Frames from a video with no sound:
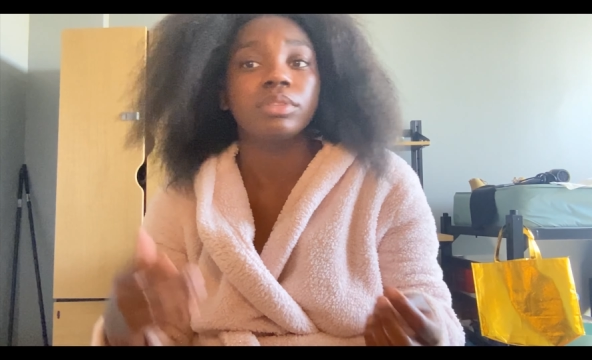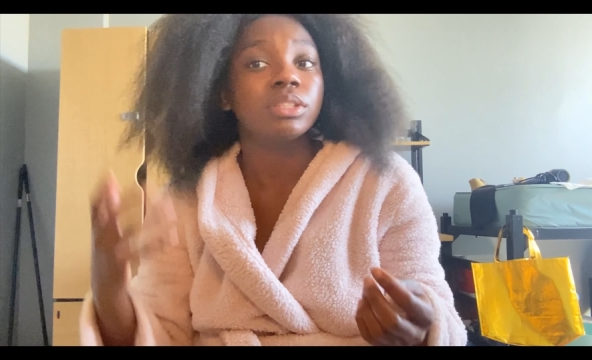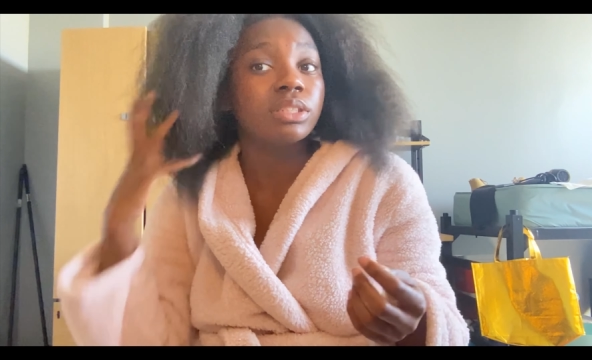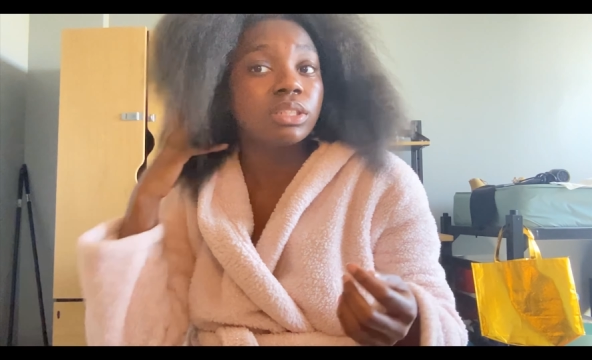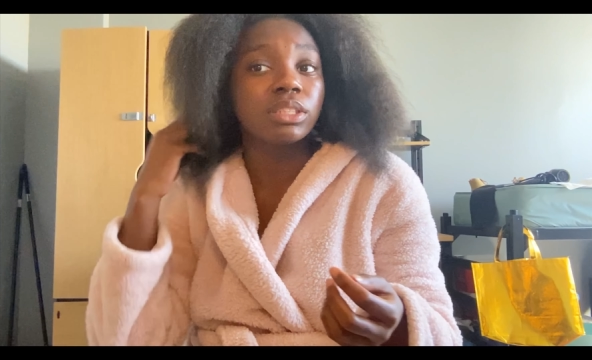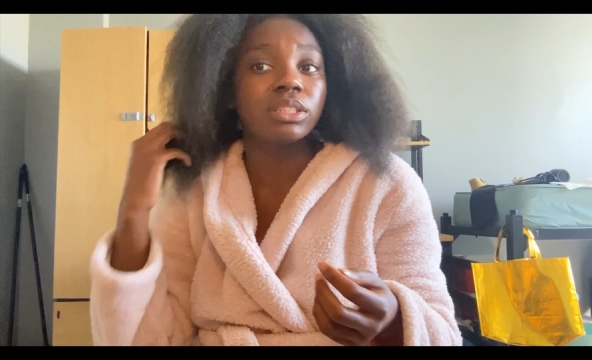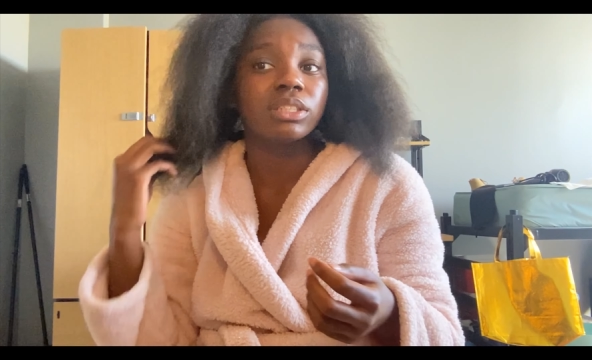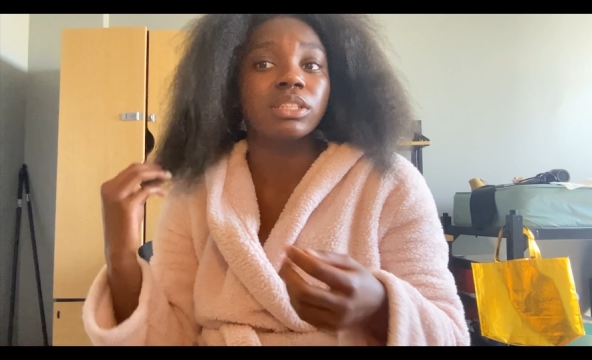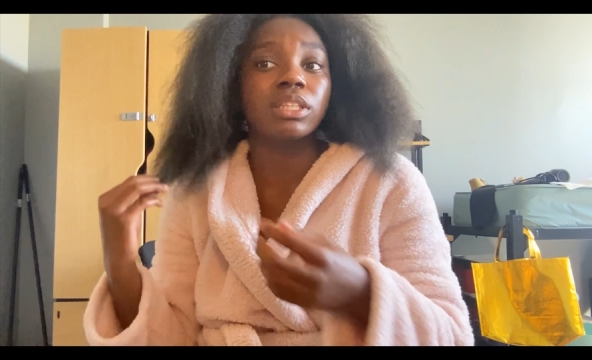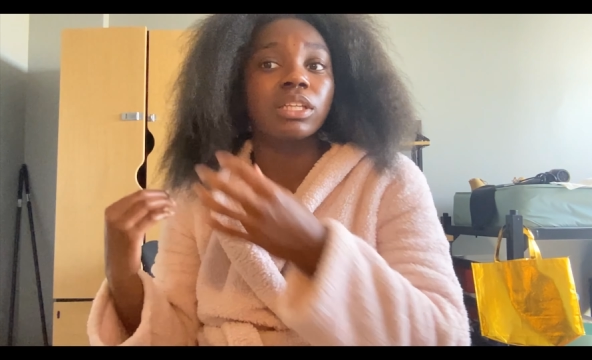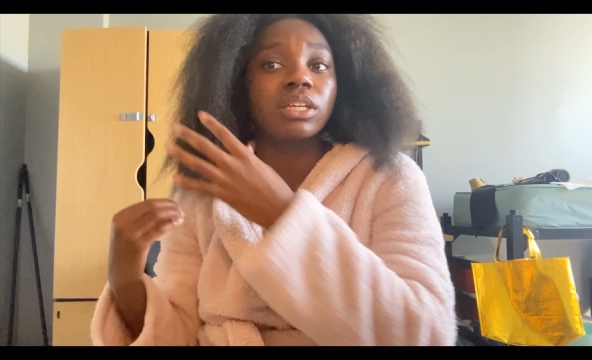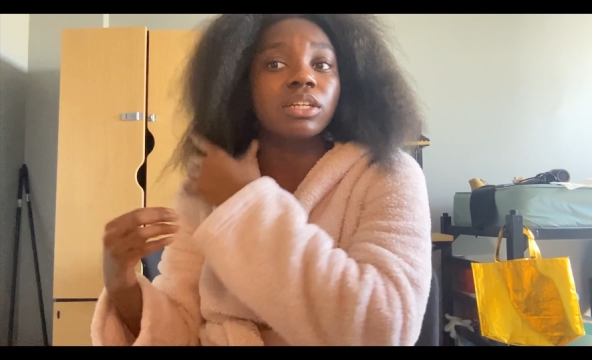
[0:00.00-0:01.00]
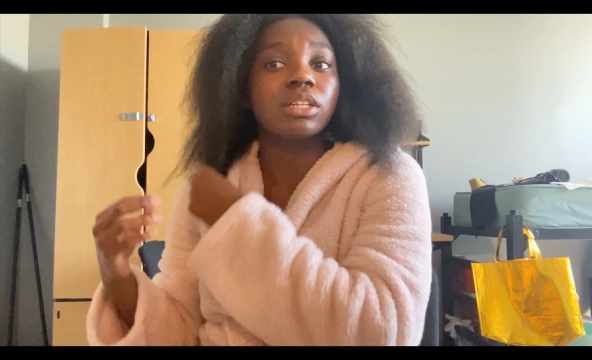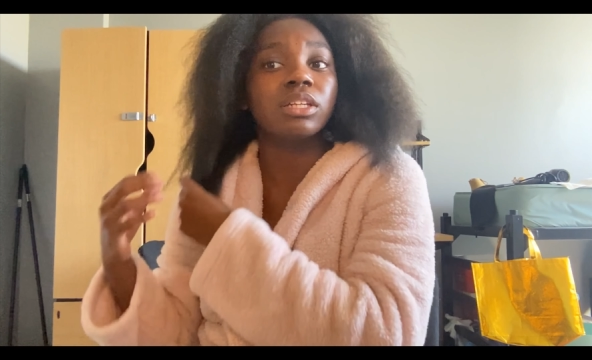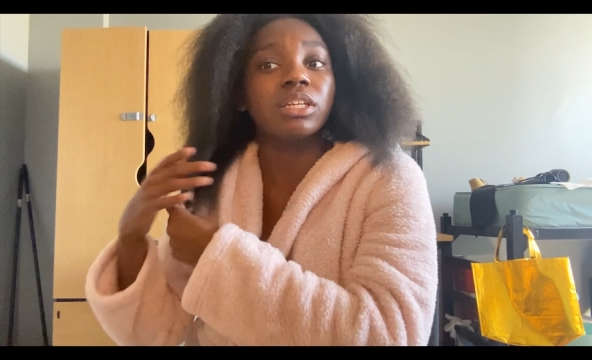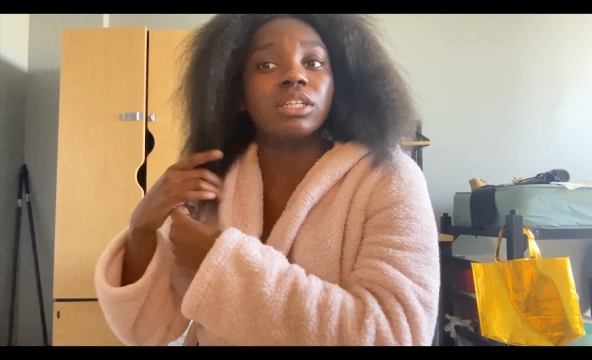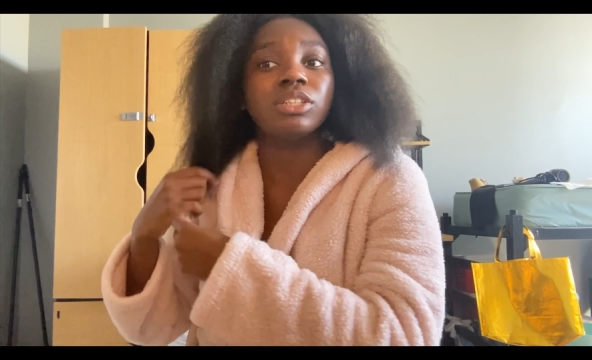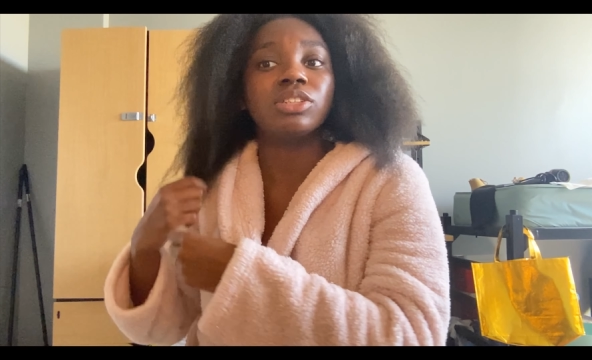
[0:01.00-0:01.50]
She's
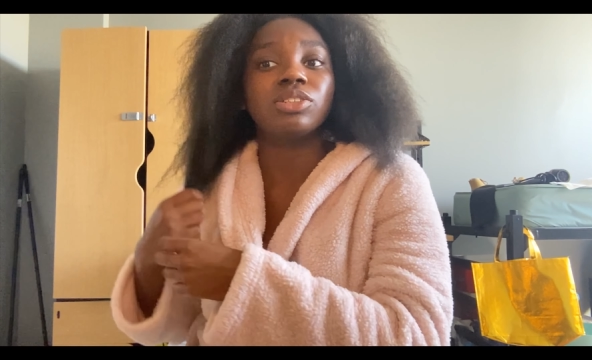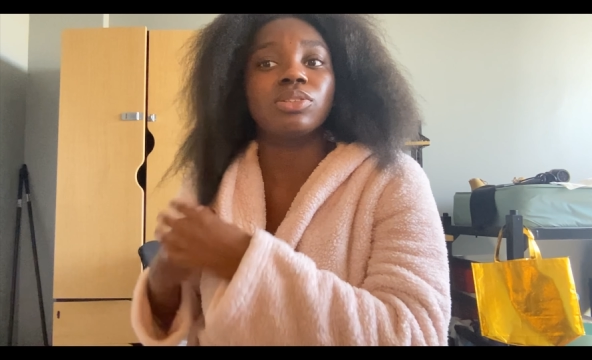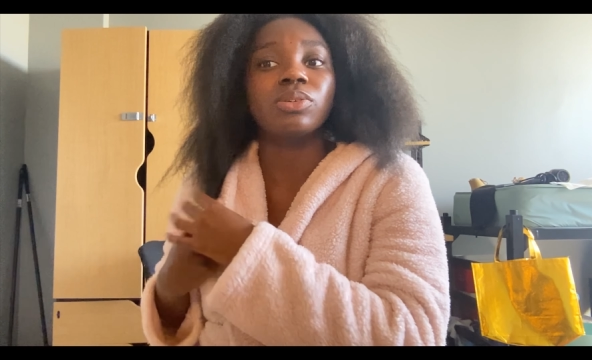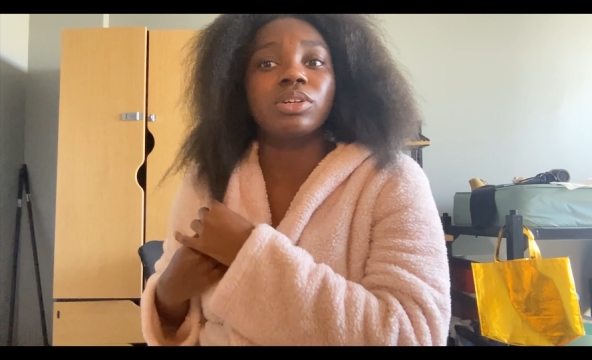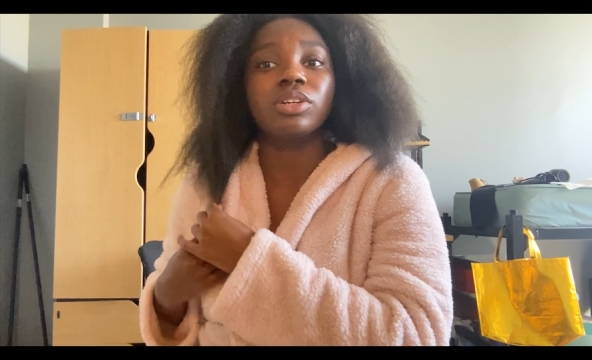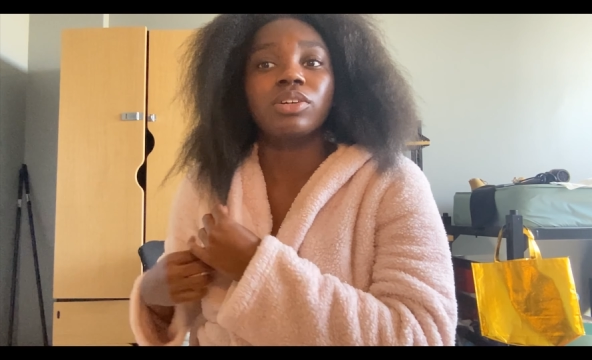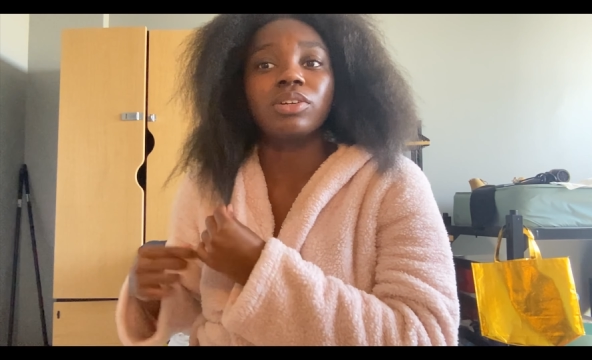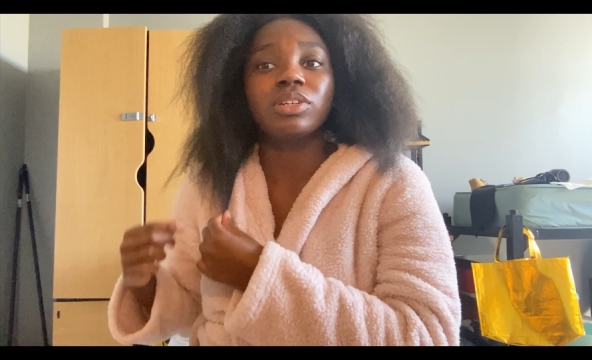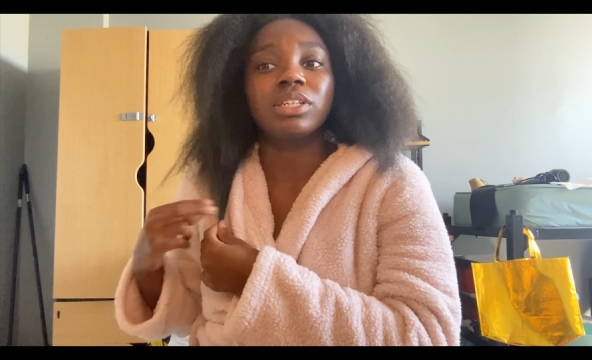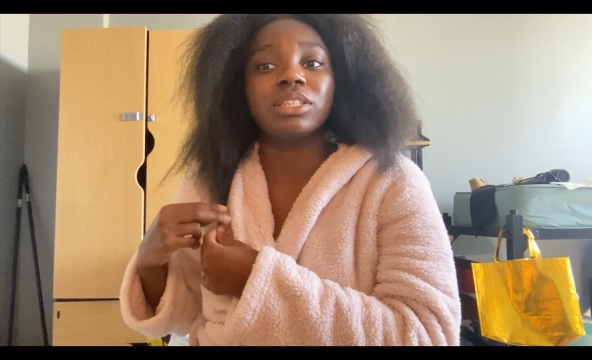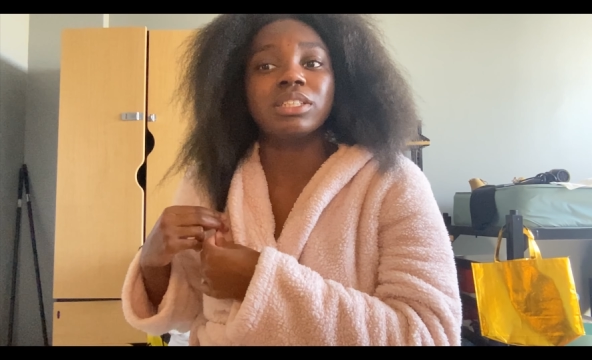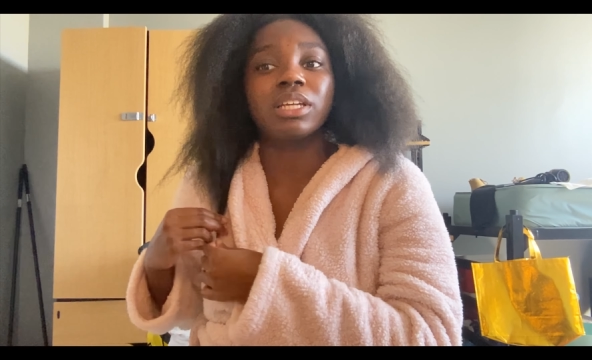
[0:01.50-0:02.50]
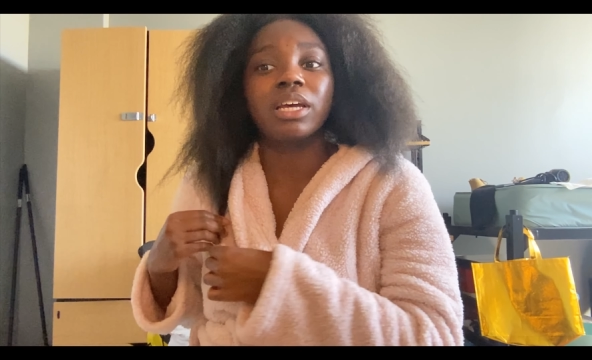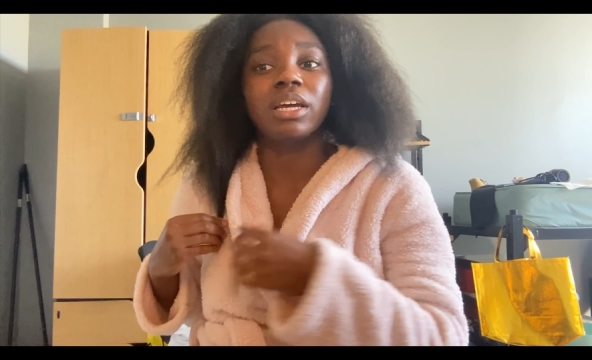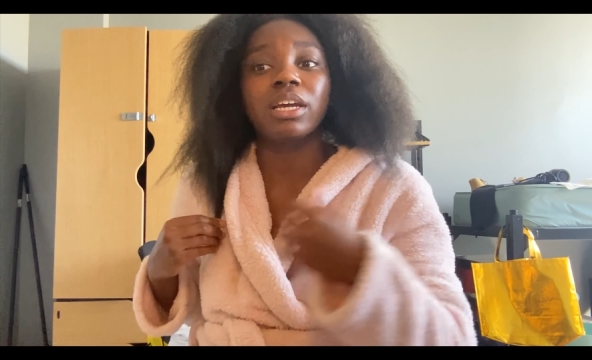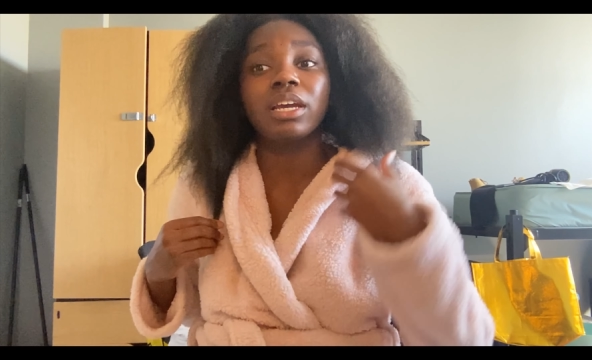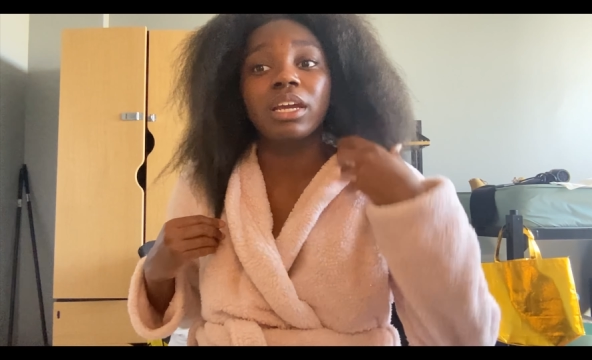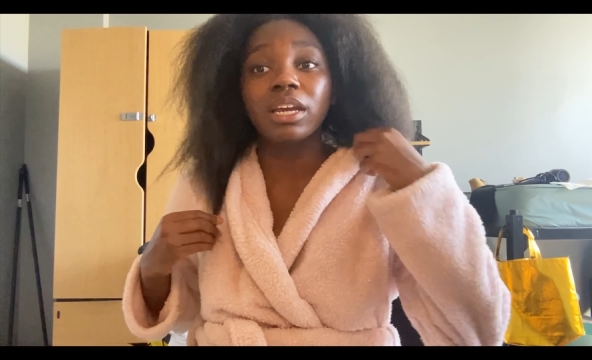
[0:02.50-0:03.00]
literally shorter on this side,